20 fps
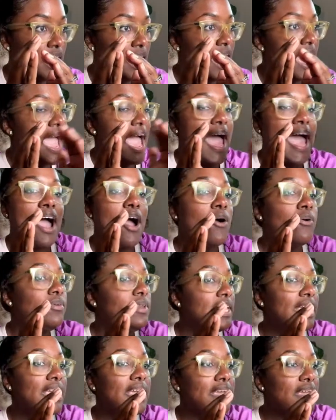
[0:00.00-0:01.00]
I don't
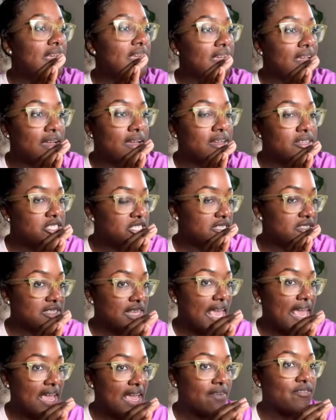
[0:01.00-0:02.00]
need just
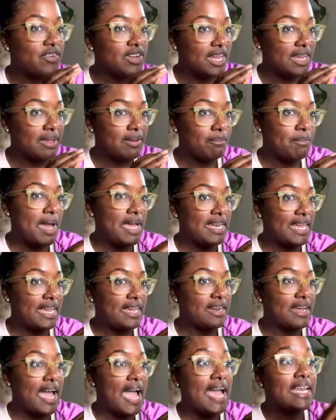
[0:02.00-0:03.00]
half of that, my data.
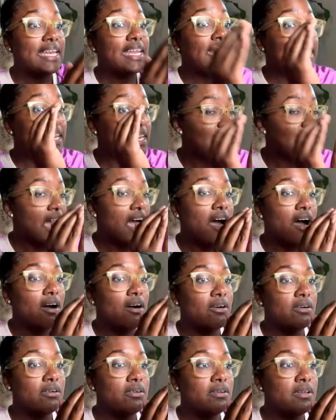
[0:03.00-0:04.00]
I need it all.
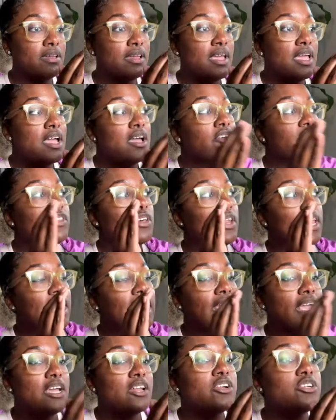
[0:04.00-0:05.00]
So the
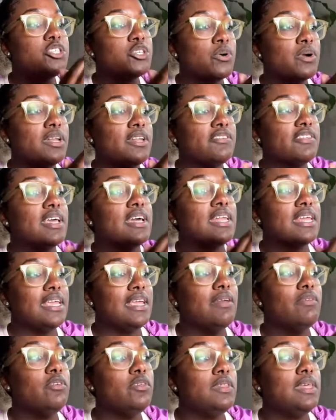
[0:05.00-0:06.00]
inner join is going to
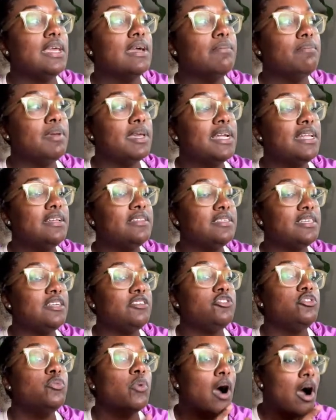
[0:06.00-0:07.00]
give you the ability to
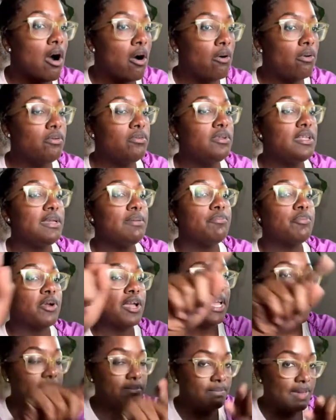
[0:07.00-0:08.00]
only bring
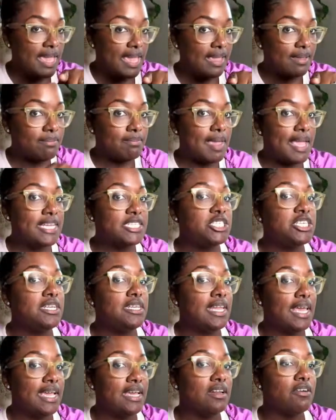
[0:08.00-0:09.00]
back matching
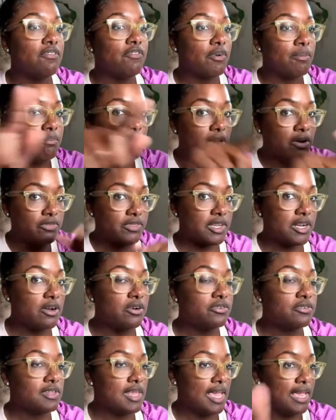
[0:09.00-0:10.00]
data from both of
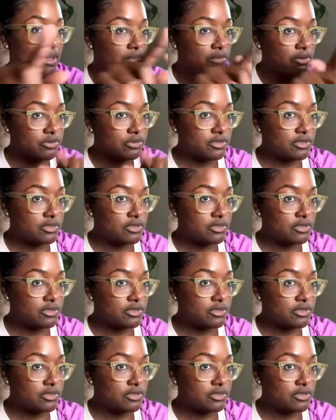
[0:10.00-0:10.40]
those tables.